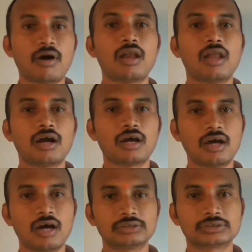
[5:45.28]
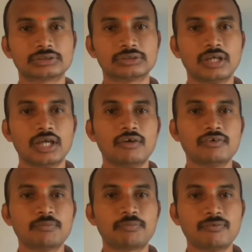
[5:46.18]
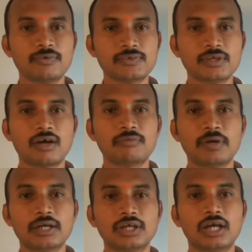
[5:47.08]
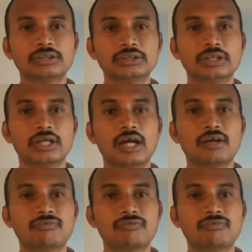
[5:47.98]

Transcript: Paul Langerhans. He was a professor of pathology